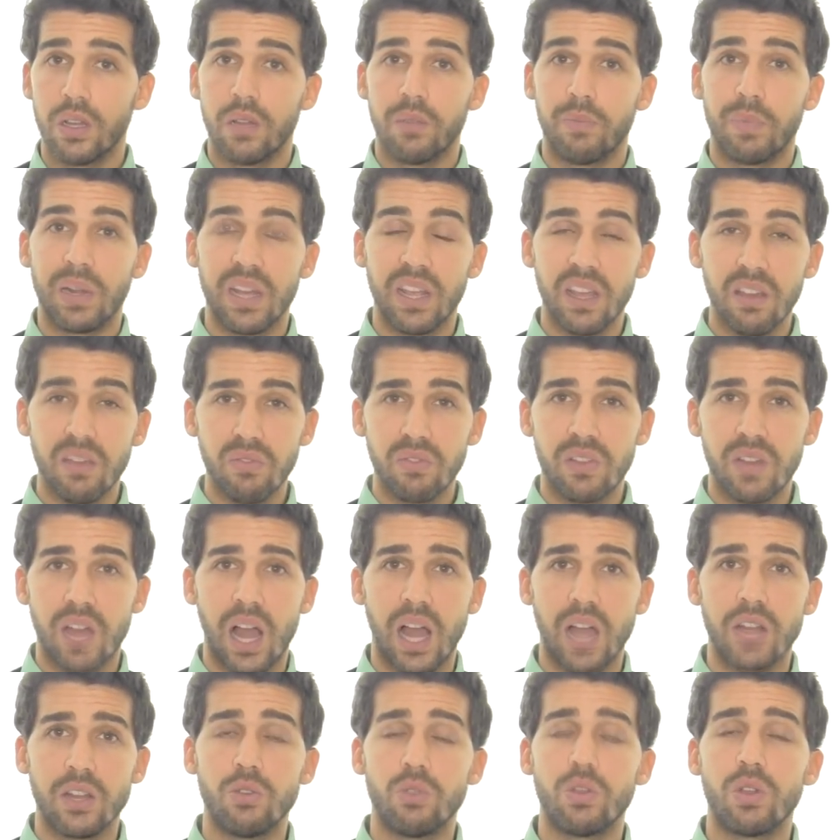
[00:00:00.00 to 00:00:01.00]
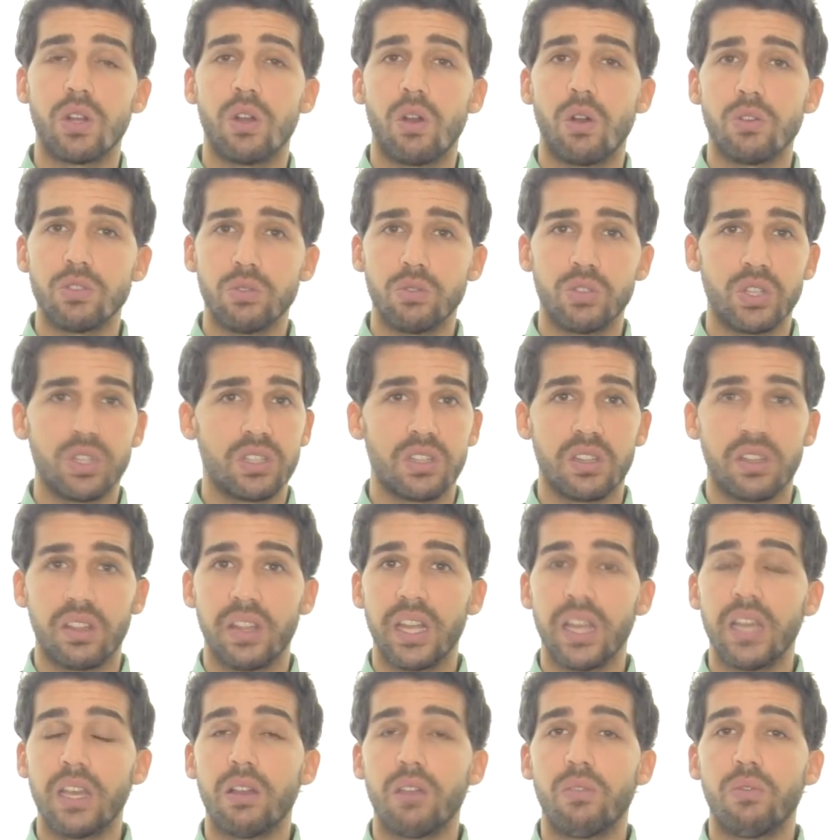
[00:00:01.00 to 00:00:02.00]
But if not, you can also just
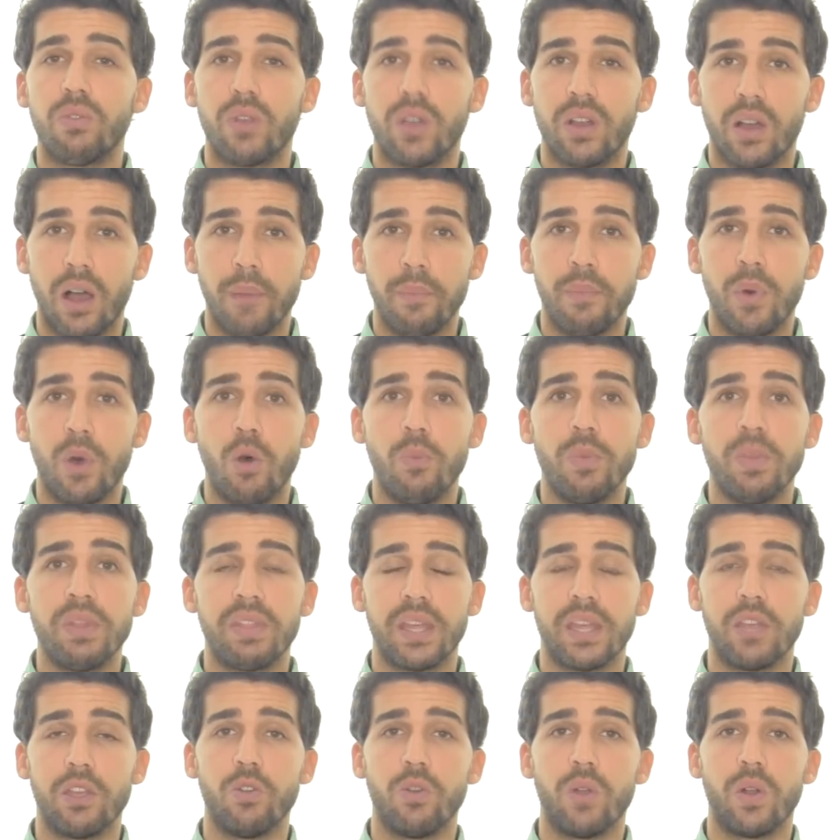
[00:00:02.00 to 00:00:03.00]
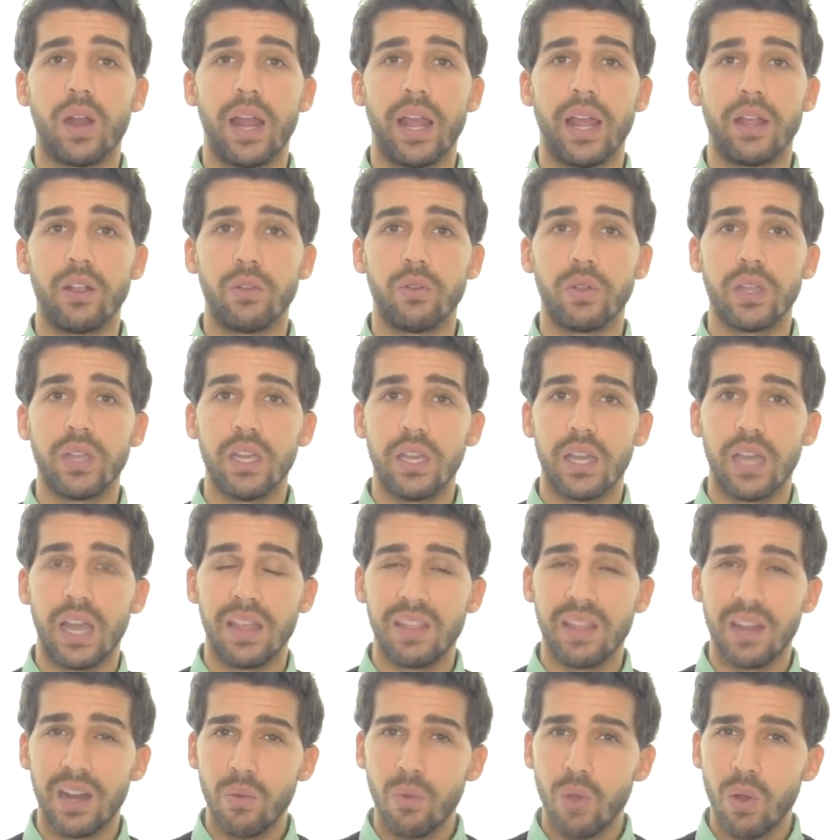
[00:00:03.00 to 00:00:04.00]
think of a moment that you were angry.
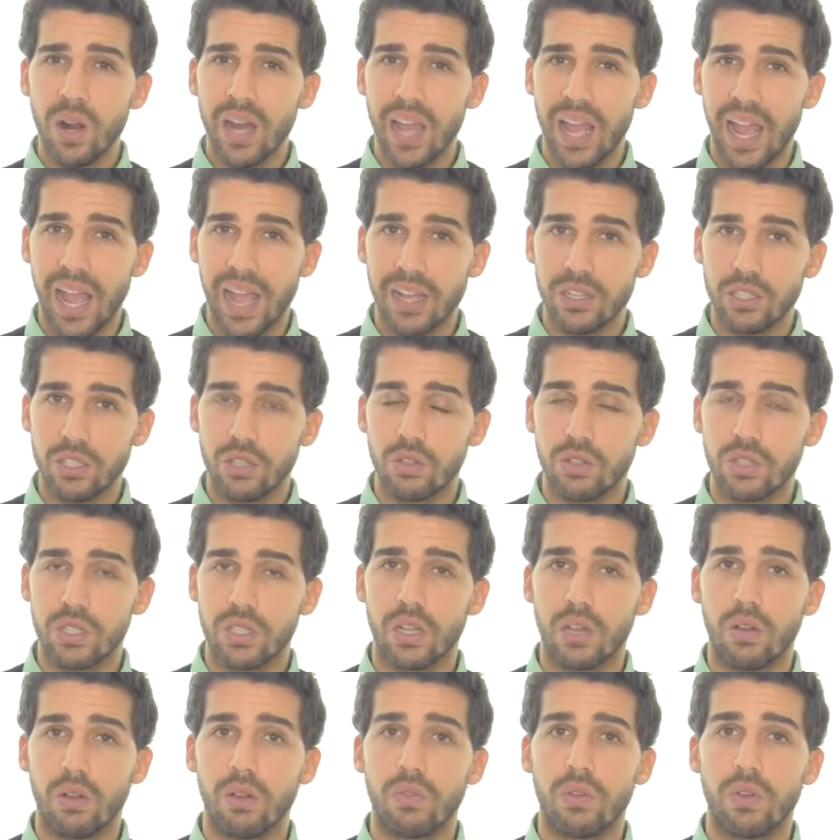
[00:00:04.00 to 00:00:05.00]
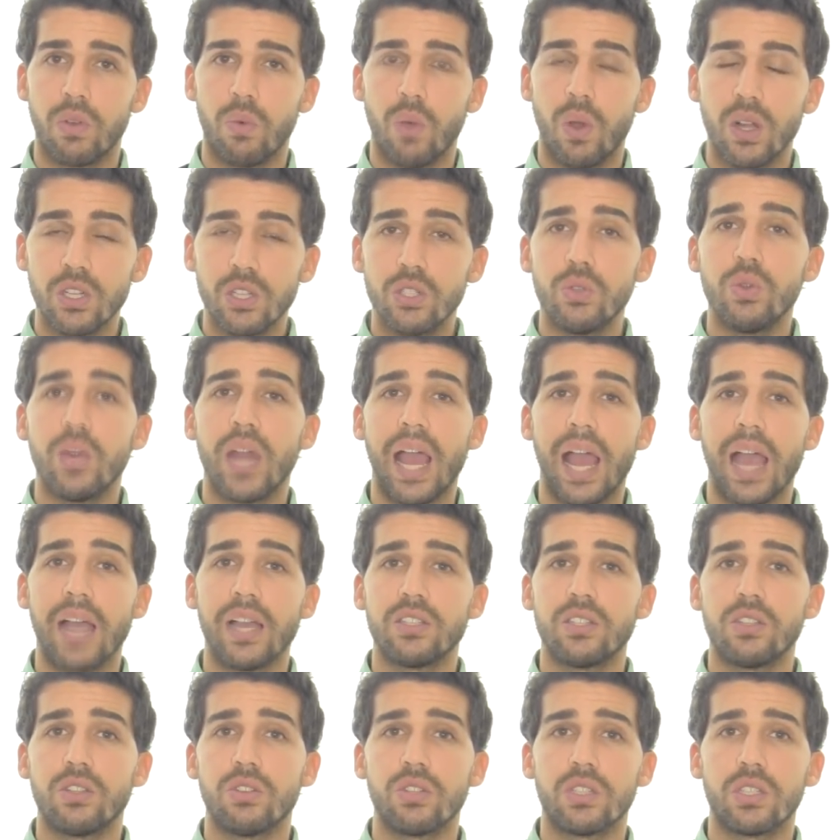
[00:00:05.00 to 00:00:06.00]
And then I want you to
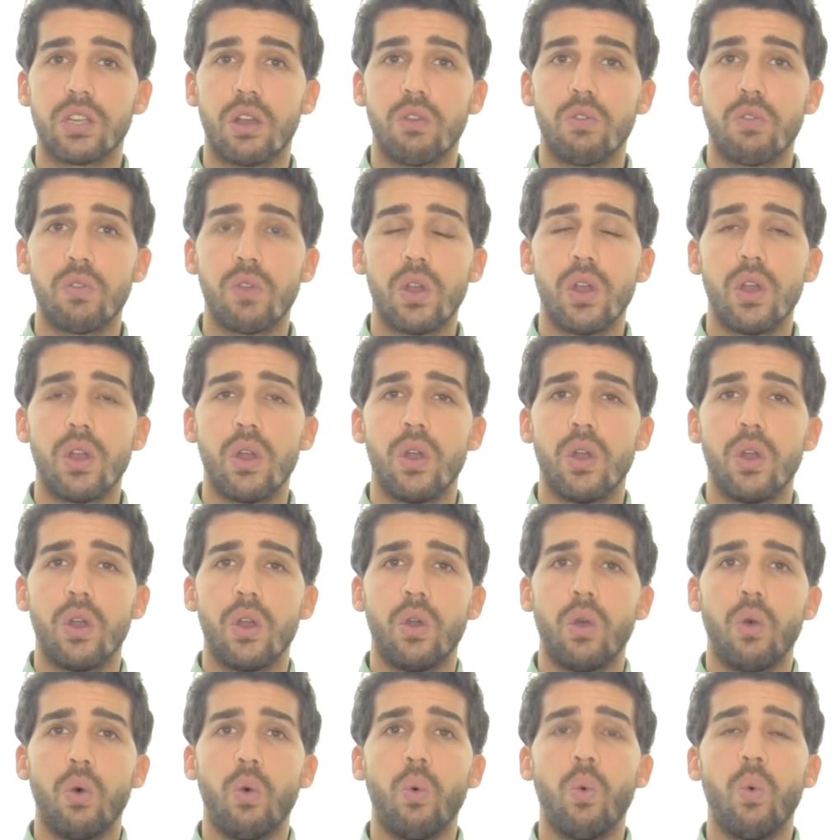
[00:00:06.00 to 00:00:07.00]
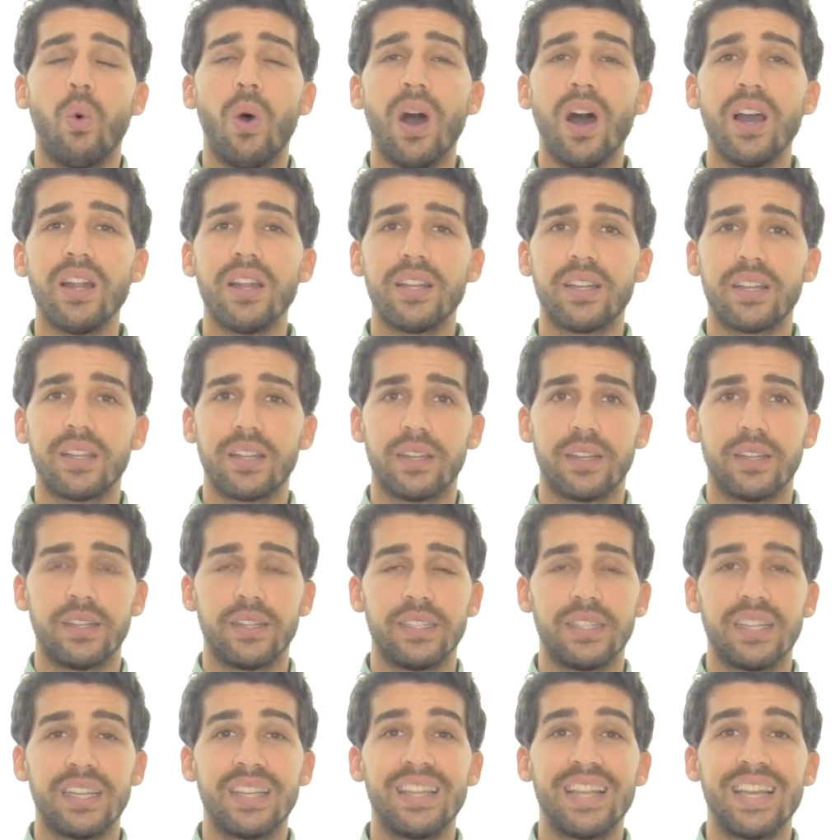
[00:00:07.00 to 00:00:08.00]
ask yourself, what
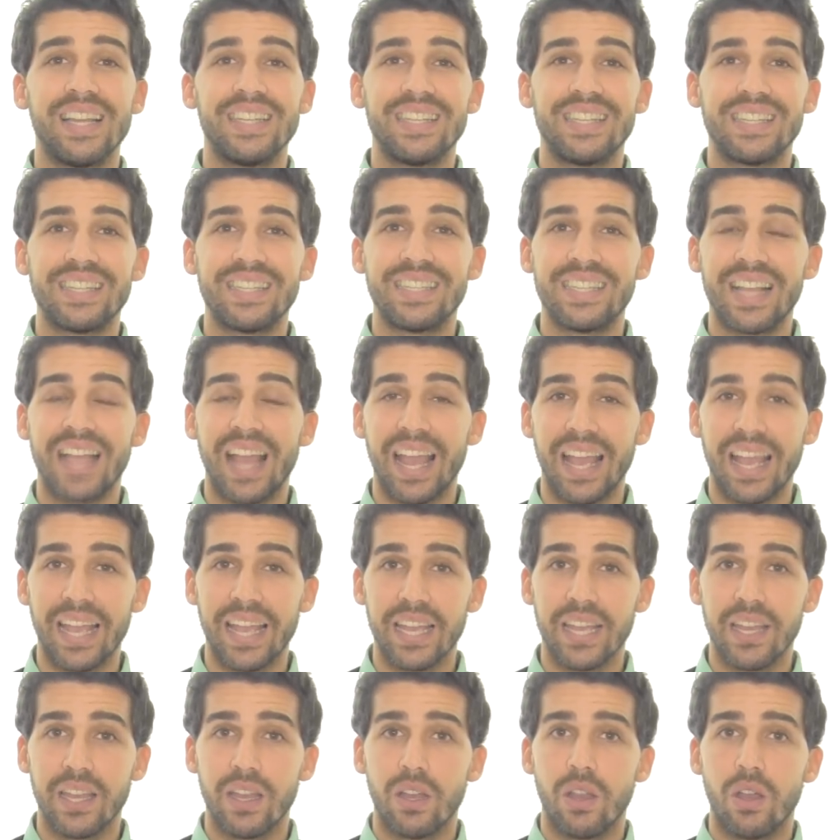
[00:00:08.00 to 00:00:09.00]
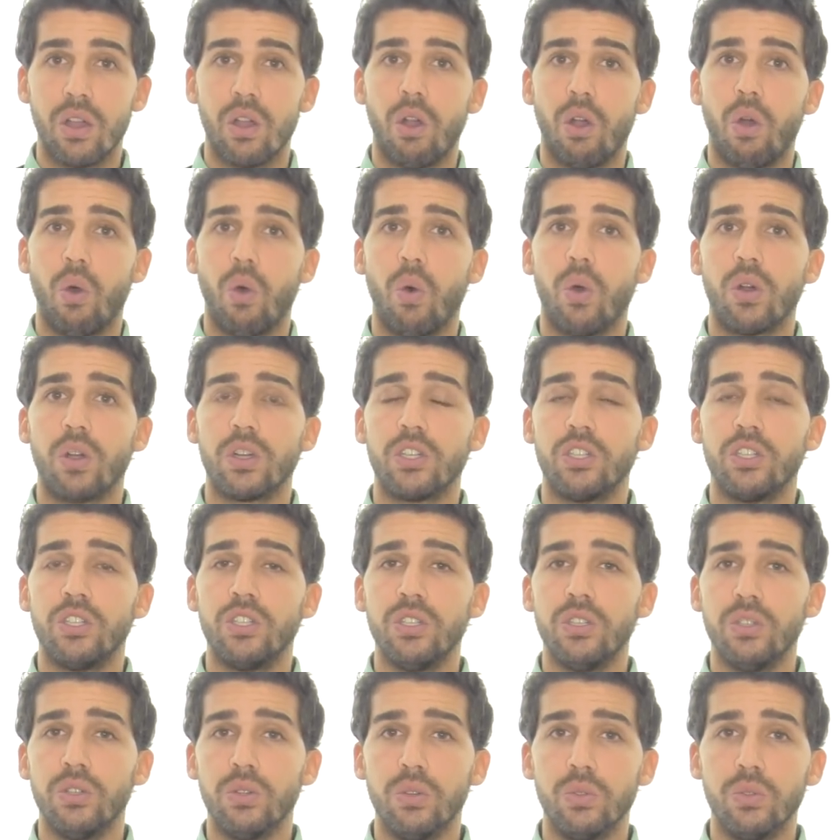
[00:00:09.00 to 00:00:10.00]
did they say or
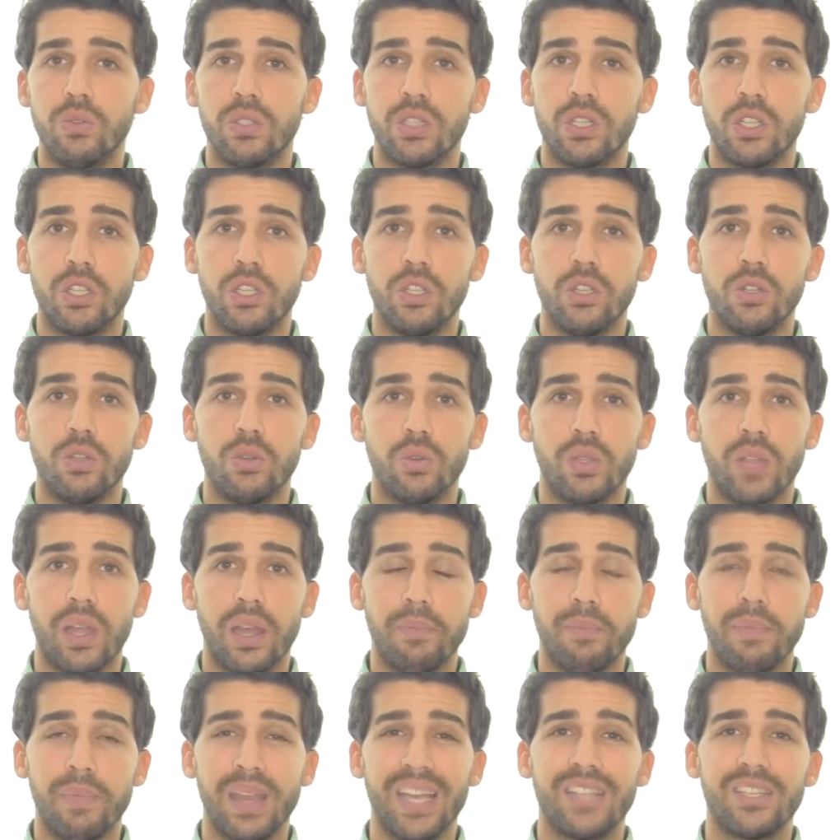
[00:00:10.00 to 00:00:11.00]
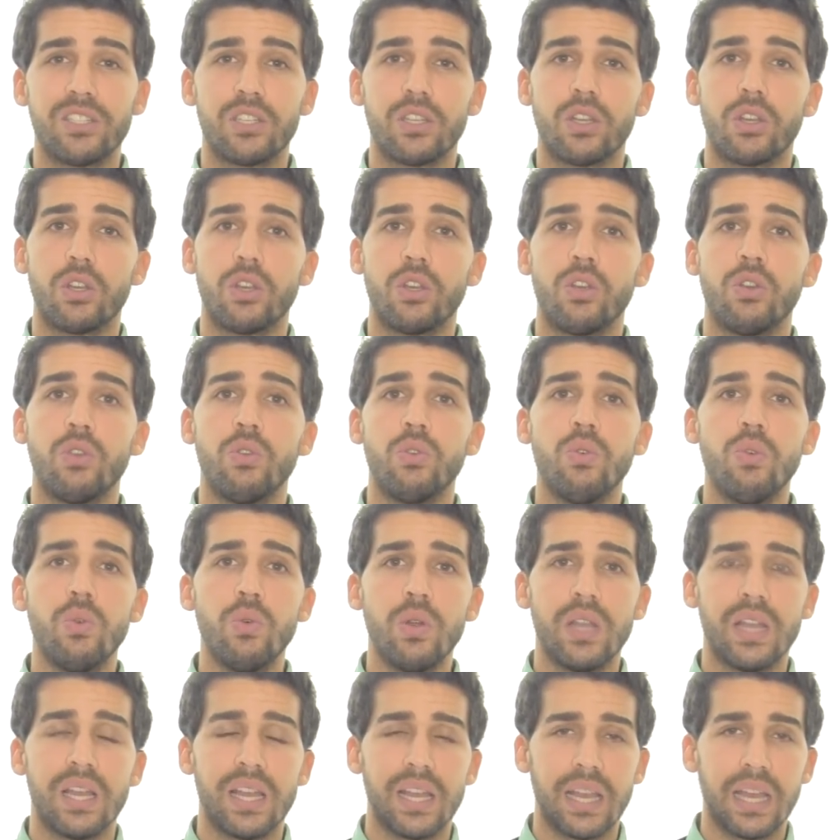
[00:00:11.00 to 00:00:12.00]
do to you that makes you
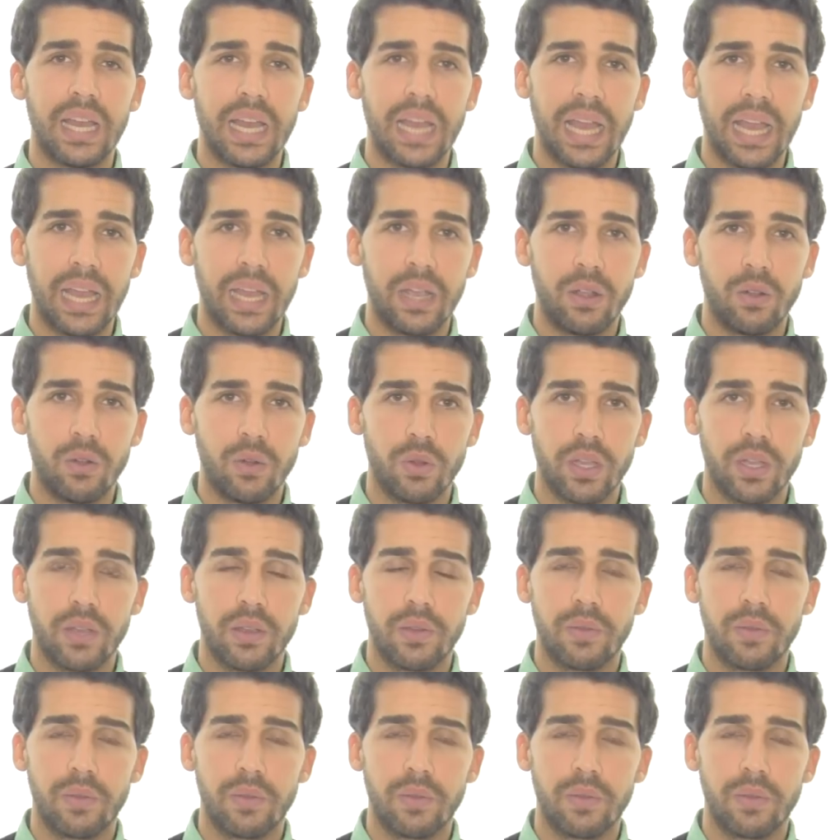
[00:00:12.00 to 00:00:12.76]
angry?